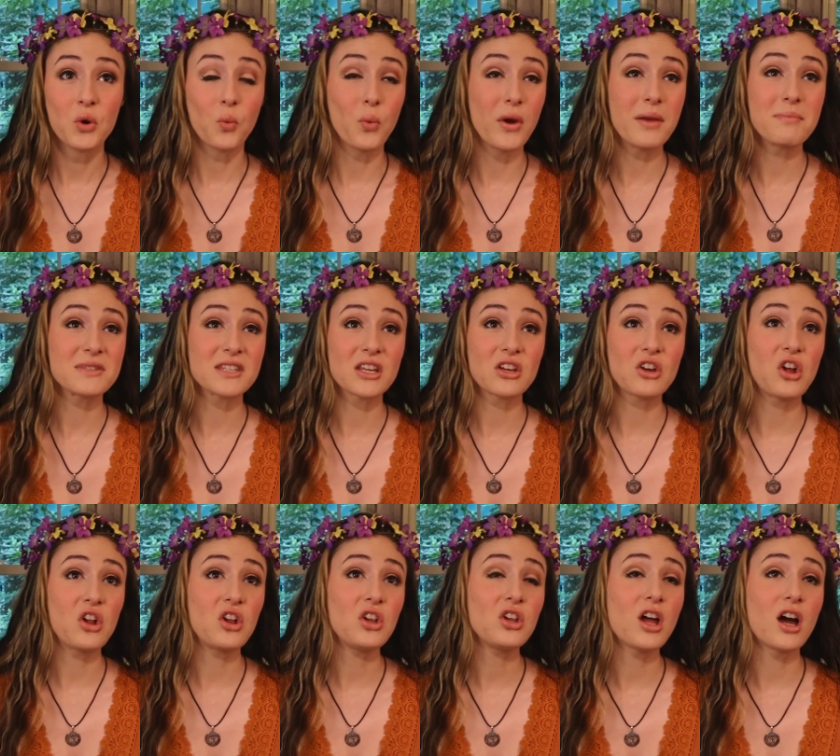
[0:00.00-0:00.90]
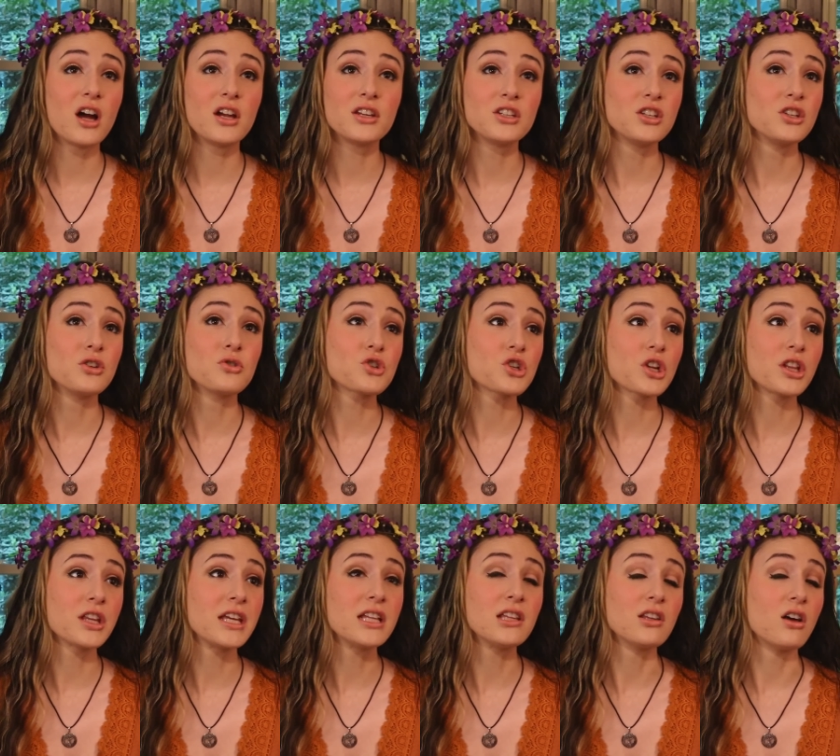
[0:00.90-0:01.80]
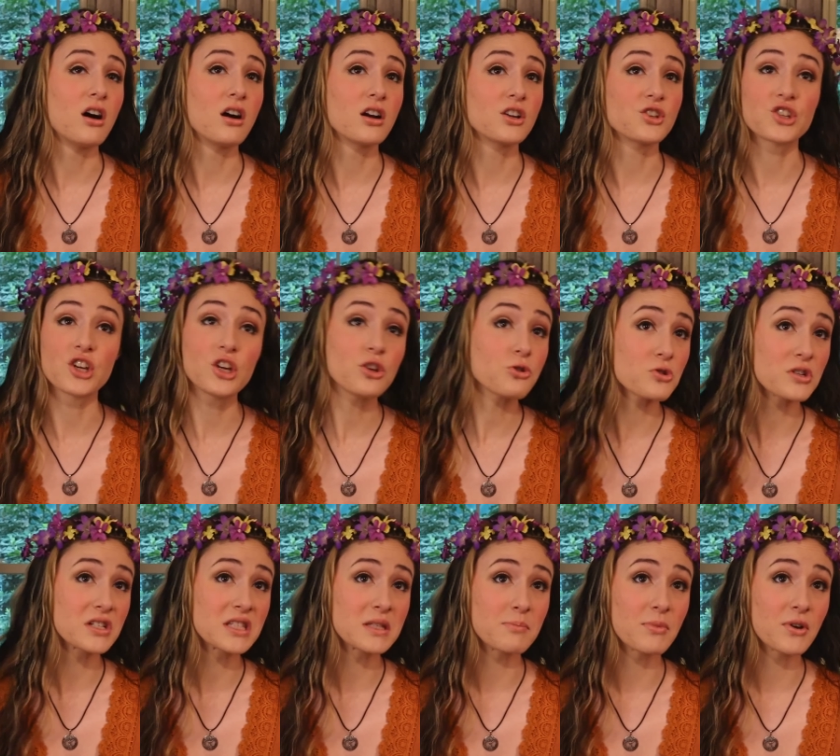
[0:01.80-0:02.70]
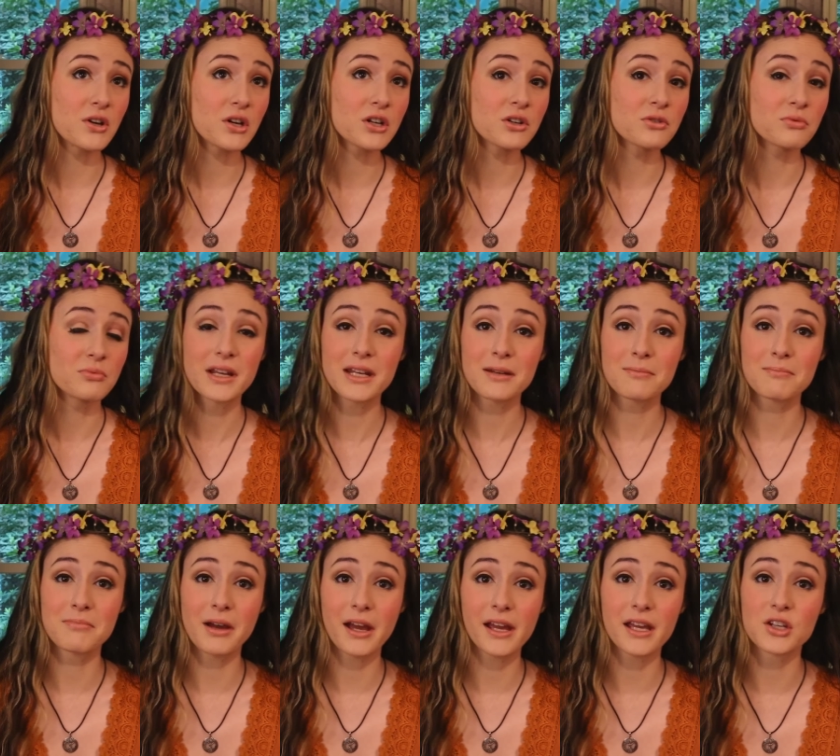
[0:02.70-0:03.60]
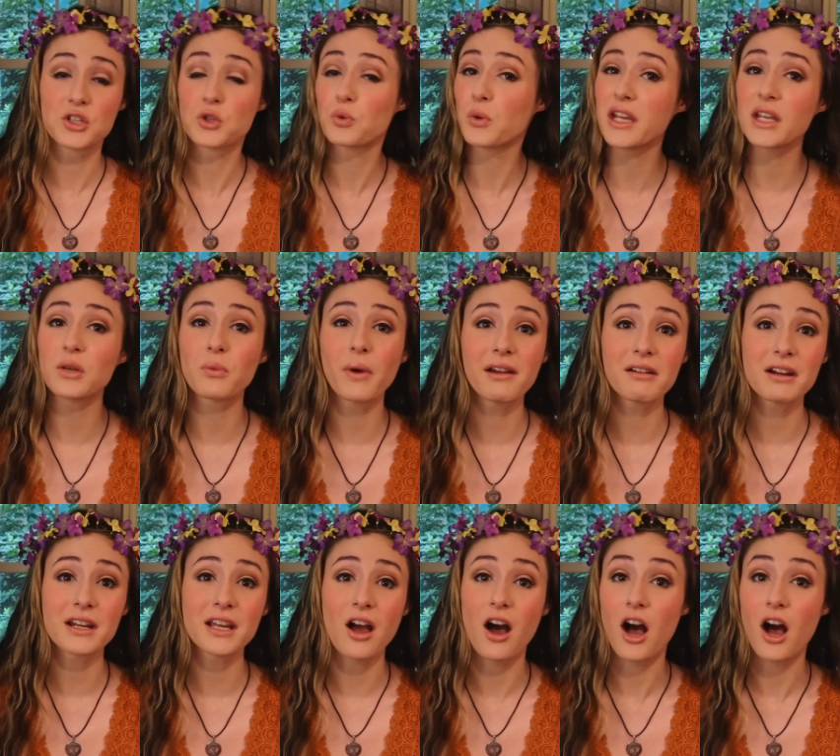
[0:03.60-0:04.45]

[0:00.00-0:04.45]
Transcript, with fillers: whimsical, unusually long children's book written by a tweed-wearing